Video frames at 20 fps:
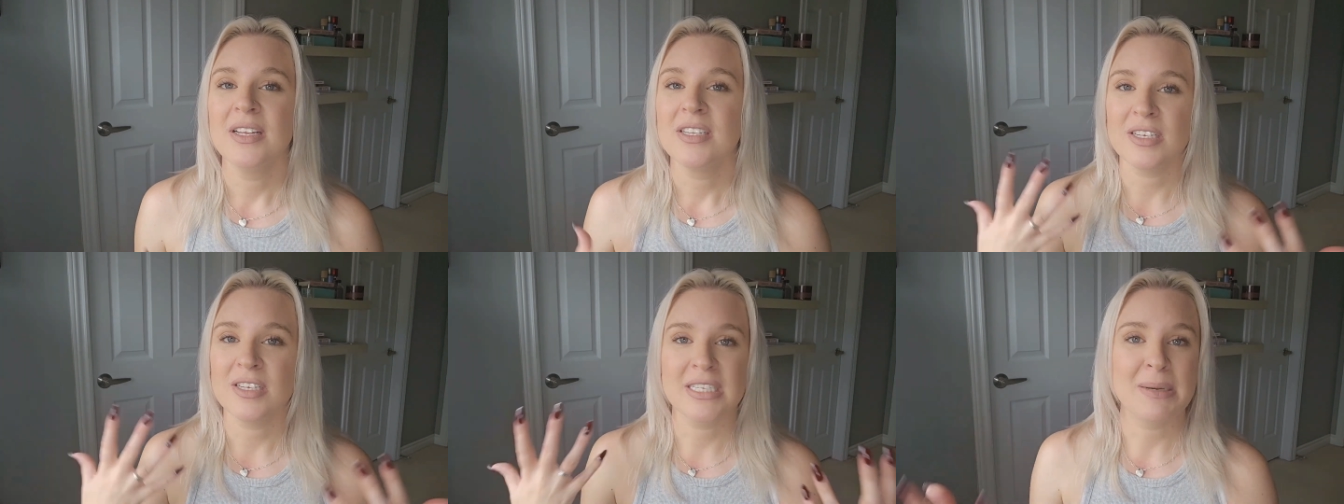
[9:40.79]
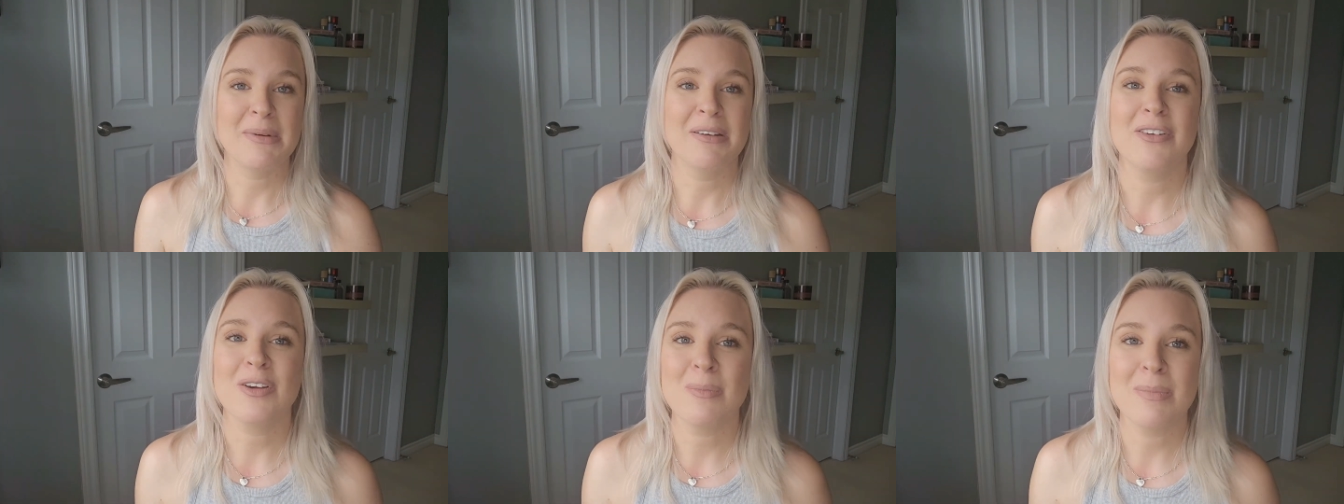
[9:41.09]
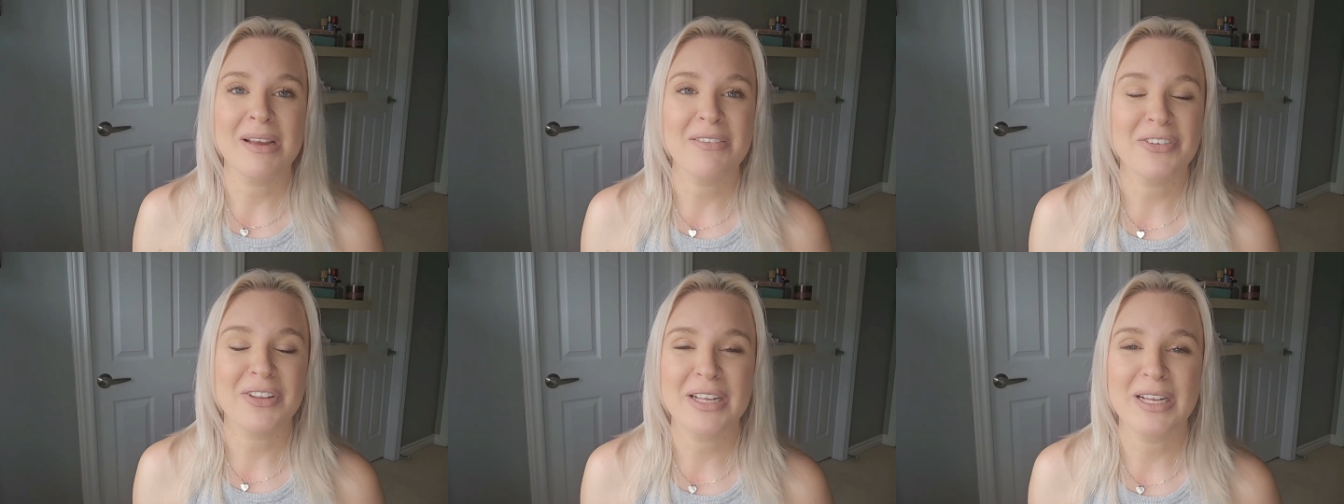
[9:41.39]
To some of you, it
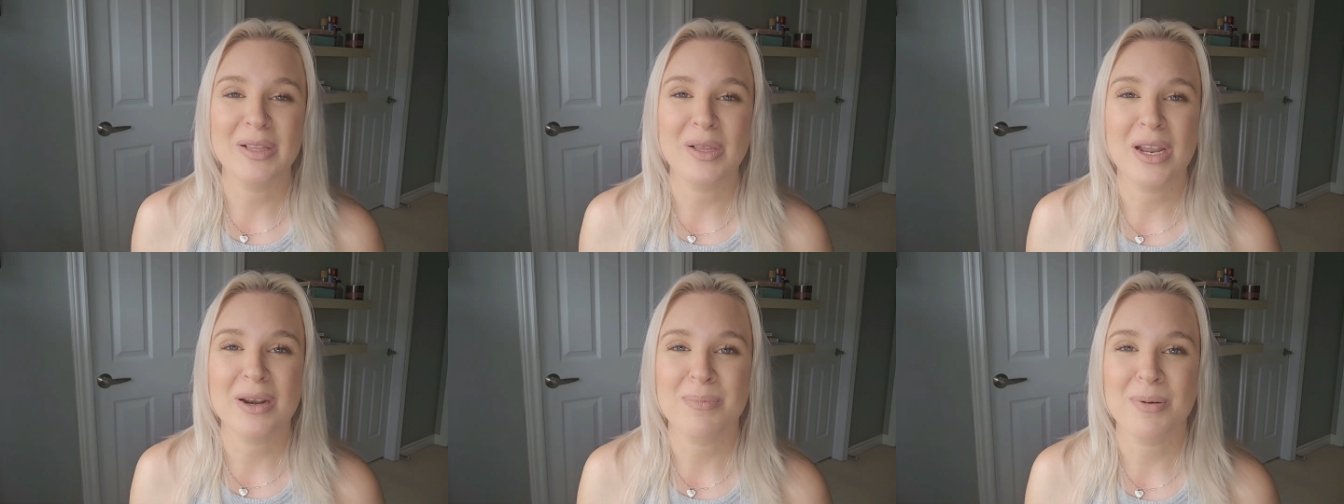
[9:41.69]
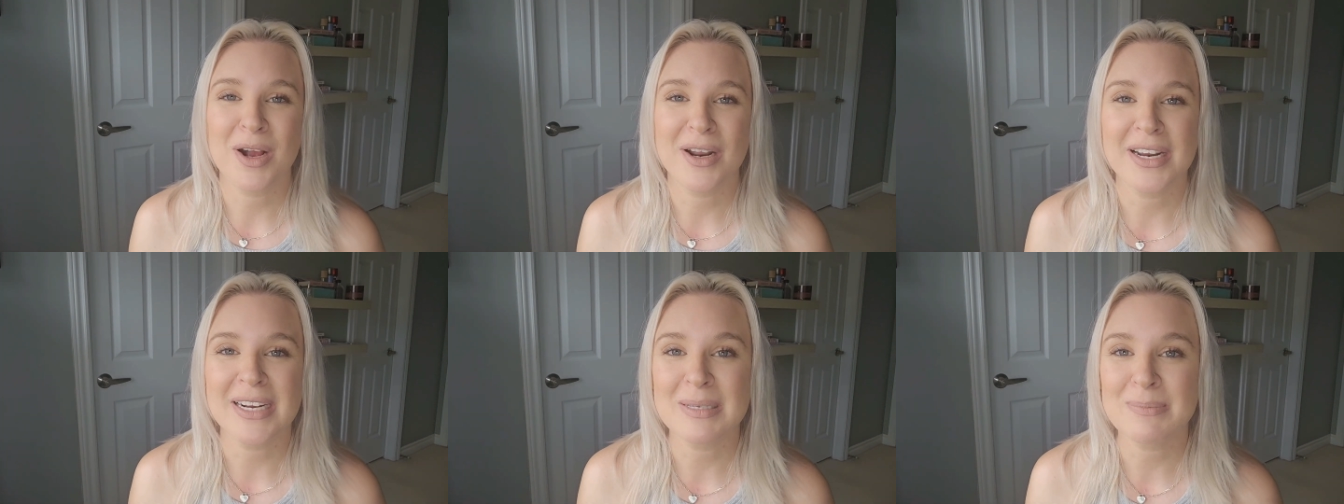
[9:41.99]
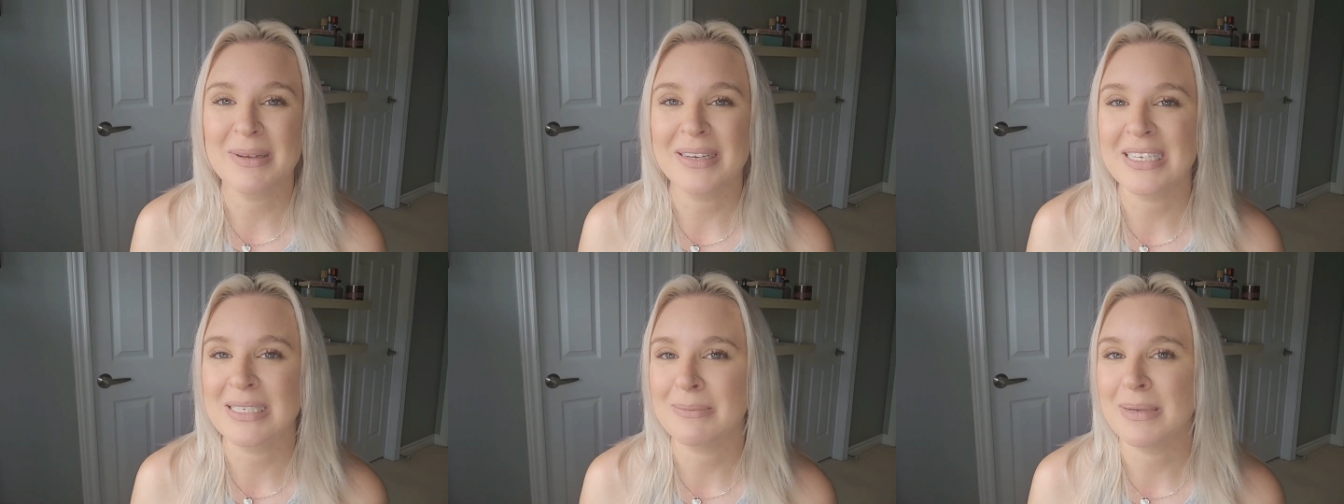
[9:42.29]
might feel like a lot of
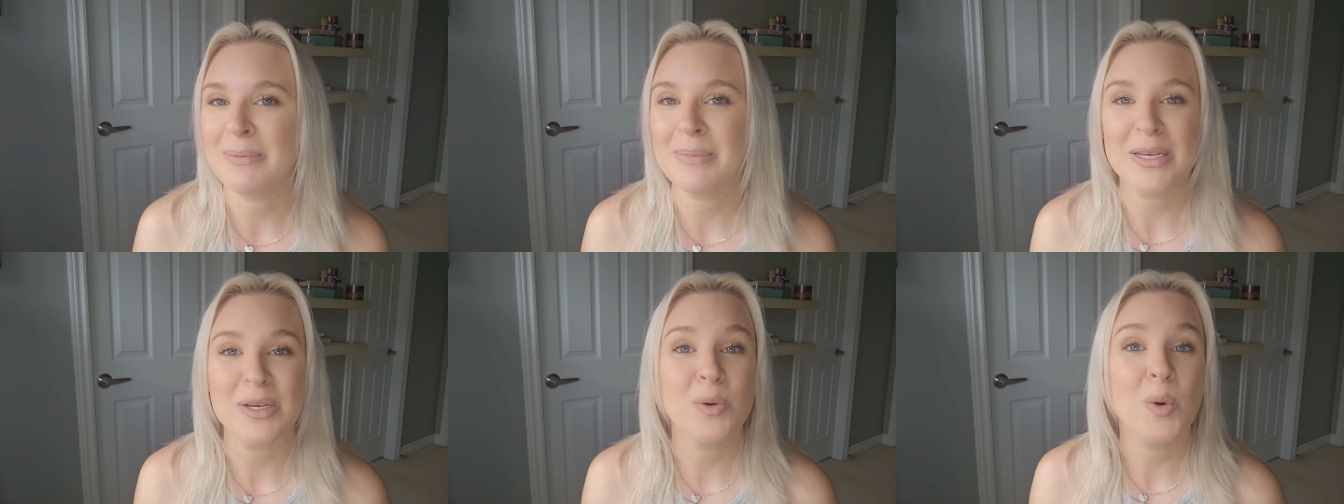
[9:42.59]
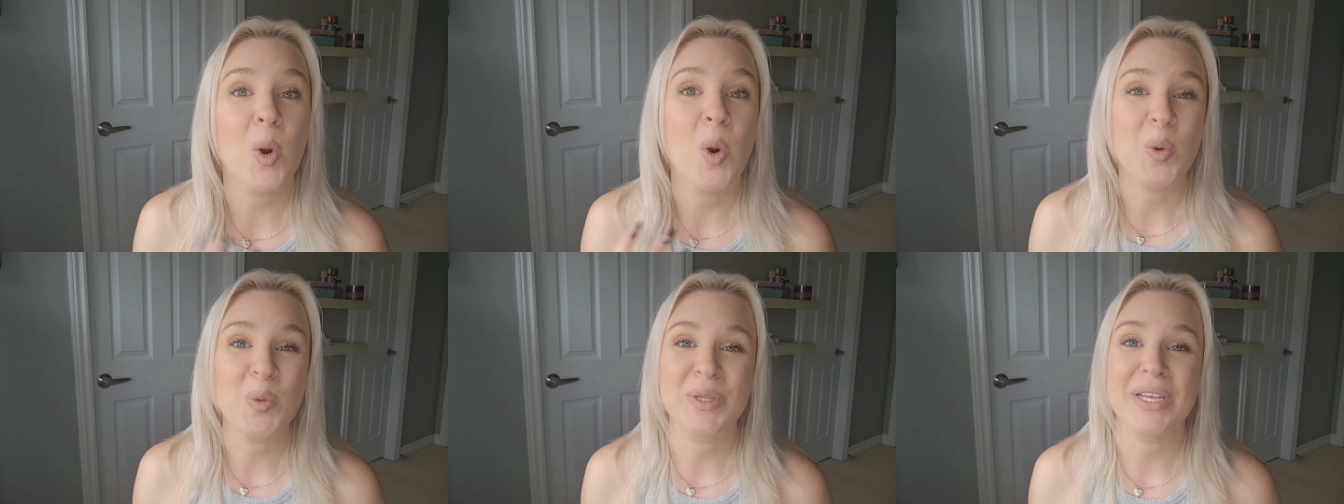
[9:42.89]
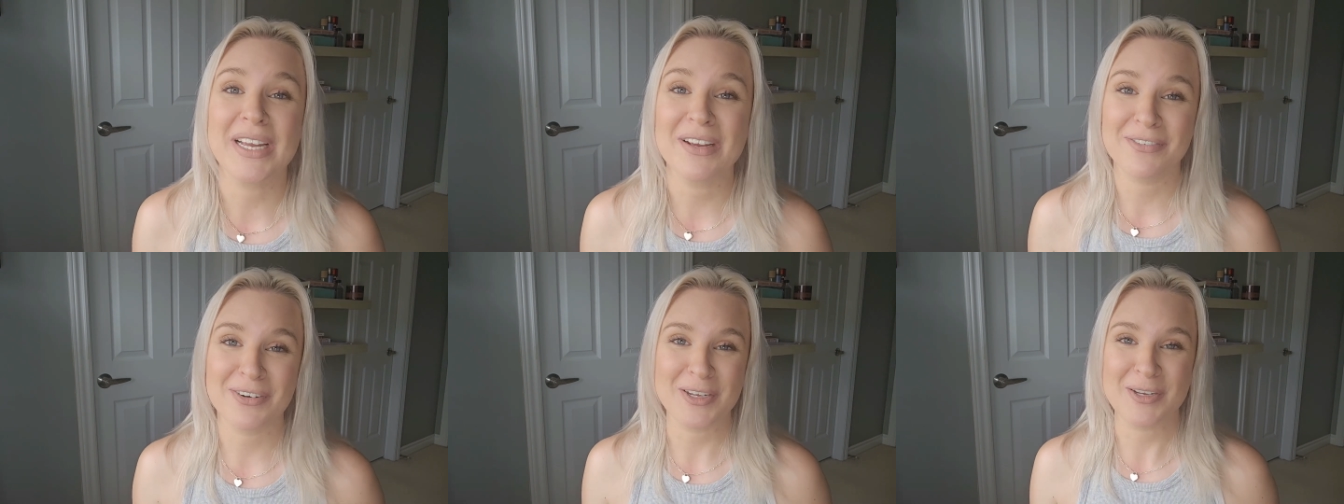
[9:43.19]
products because maybe you
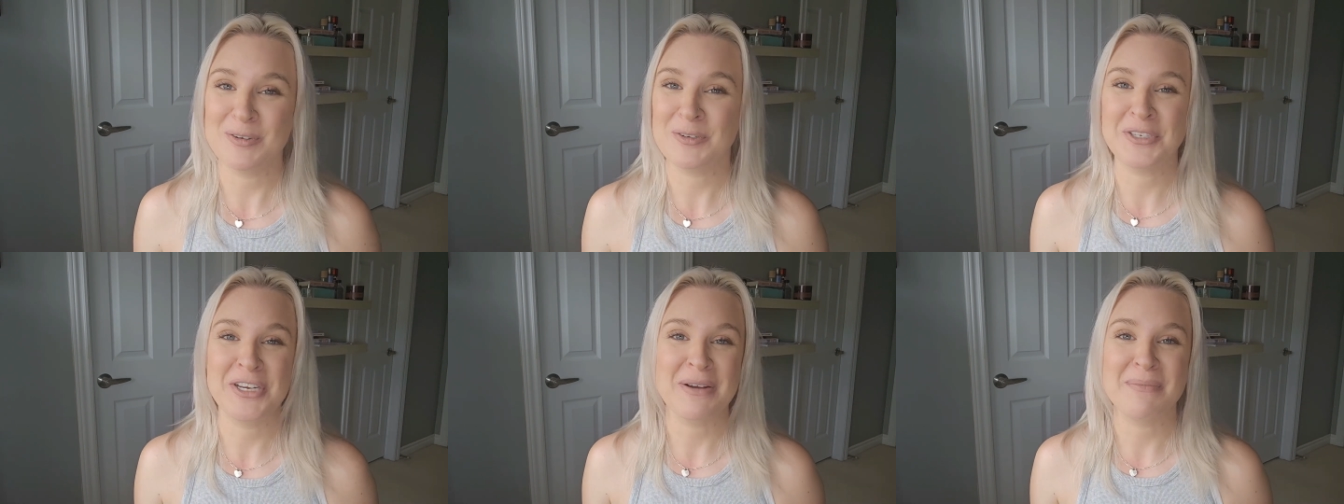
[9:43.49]
only ever use